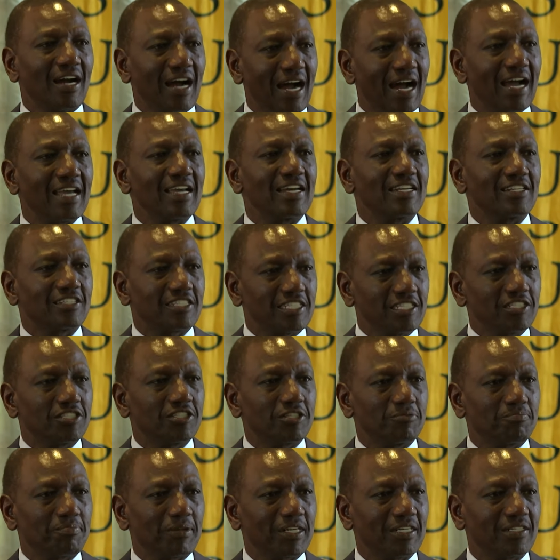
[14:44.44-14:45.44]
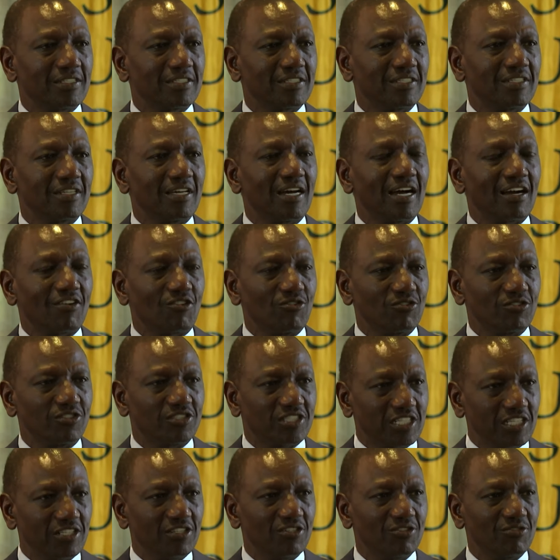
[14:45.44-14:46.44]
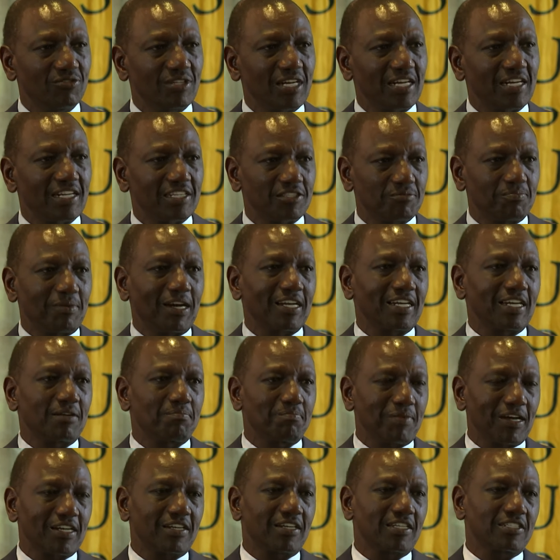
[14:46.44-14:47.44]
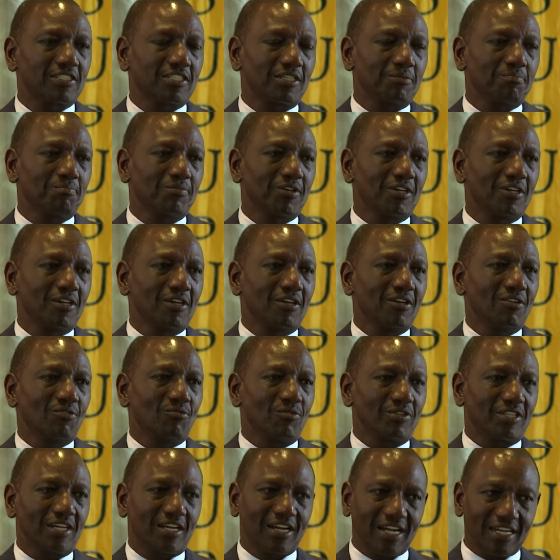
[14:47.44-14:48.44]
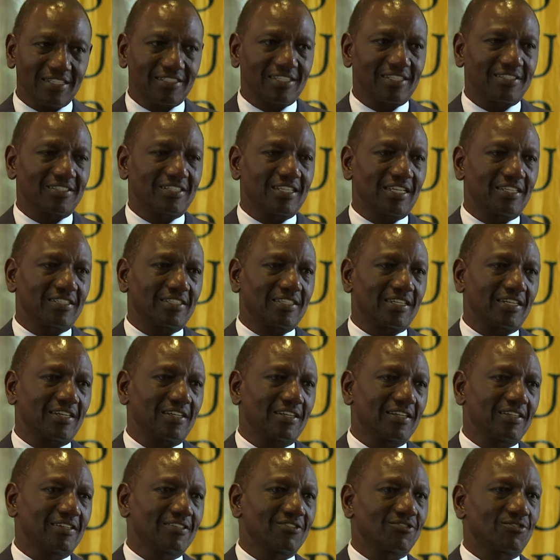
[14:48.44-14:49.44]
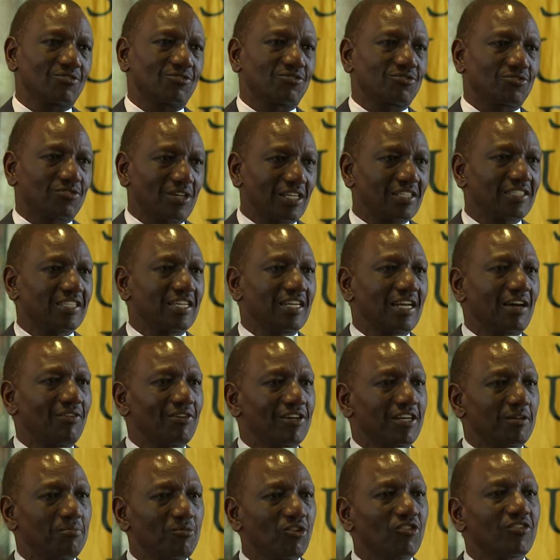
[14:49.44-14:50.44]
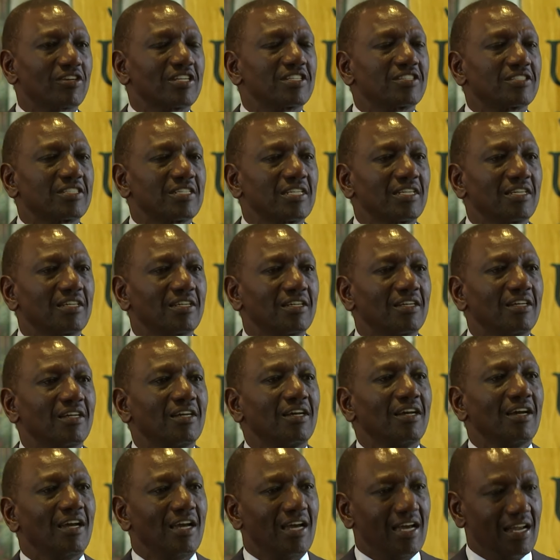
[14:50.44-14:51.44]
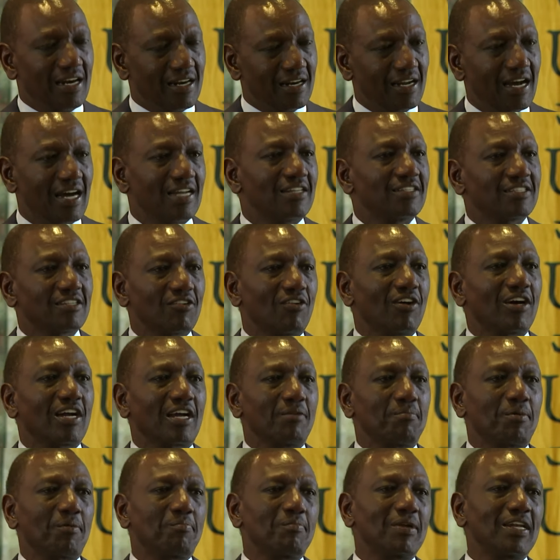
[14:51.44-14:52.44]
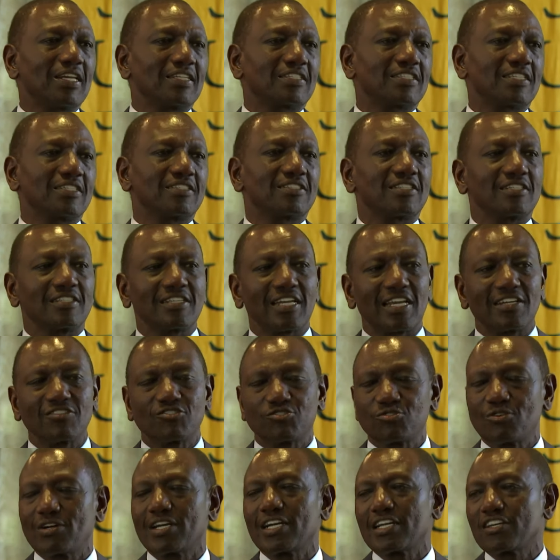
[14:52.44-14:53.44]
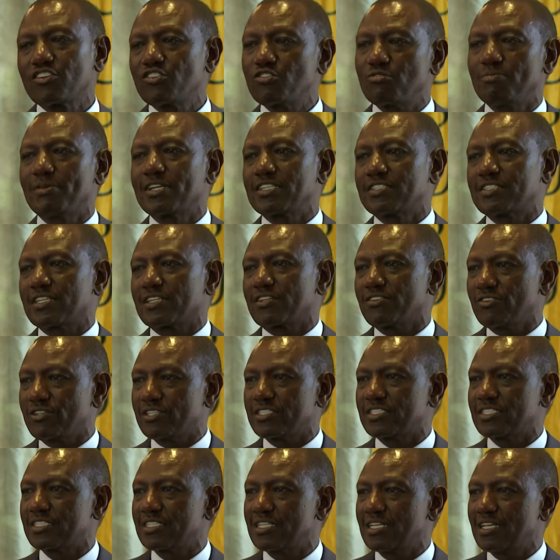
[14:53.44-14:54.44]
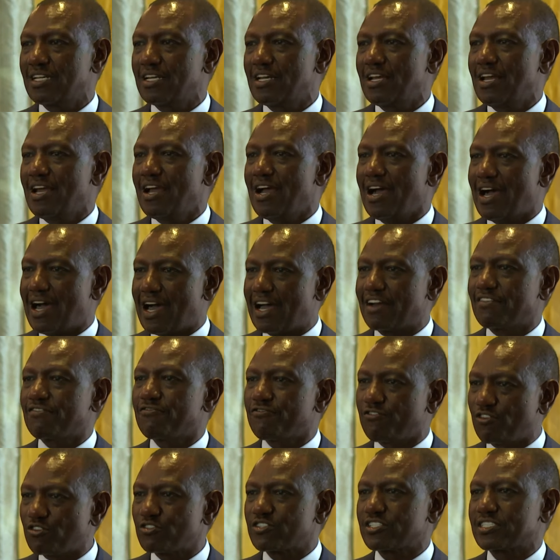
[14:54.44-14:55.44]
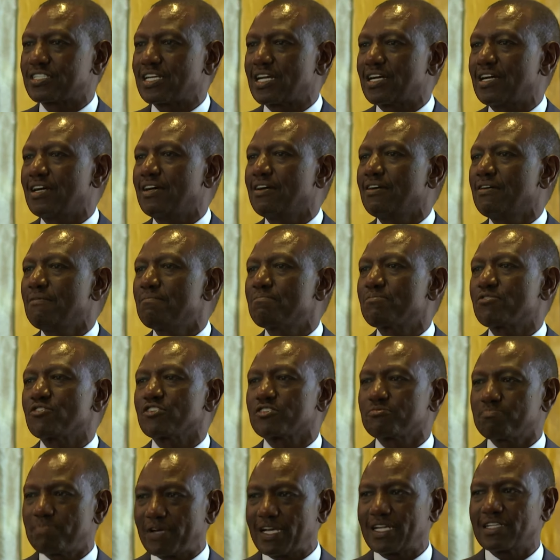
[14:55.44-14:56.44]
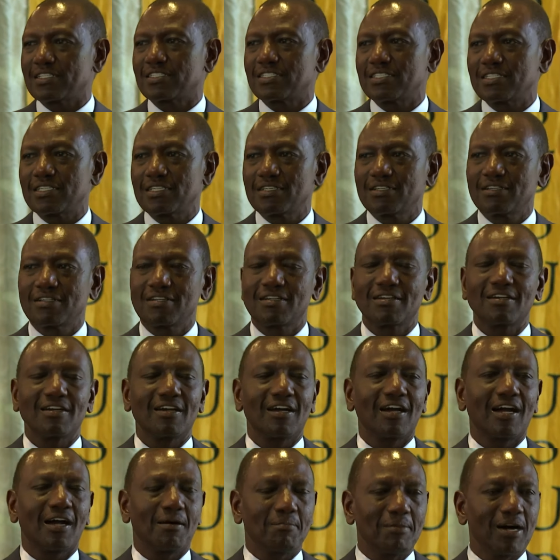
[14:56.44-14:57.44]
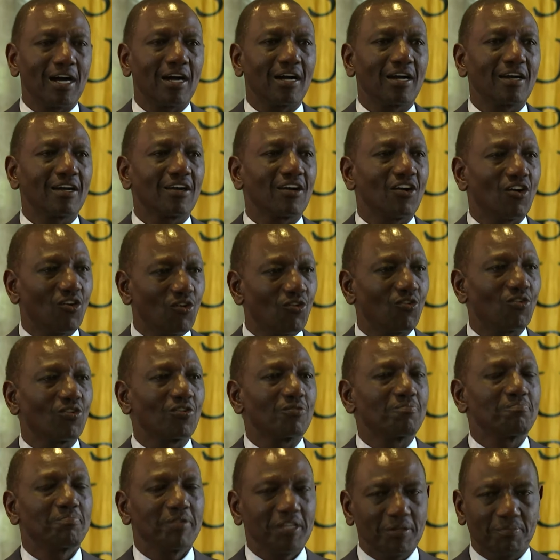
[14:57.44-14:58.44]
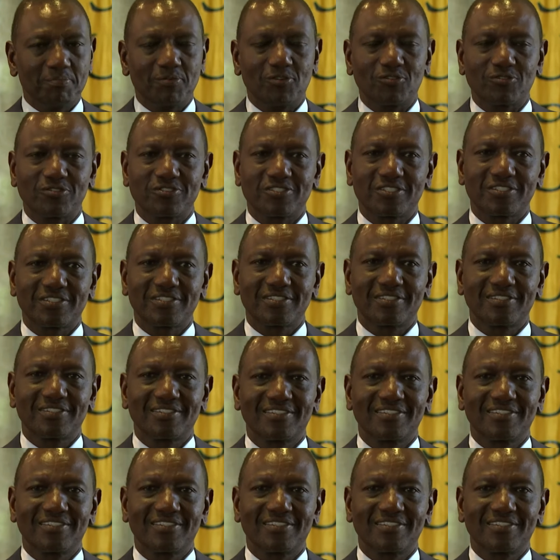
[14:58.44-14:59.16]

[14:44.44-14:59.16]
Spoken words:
I anticipate a continued and expanded partnership with the Carter Center to strengthen our democracy, enhance our capabilities in ensuring human security, and foster prosperity among all peoples.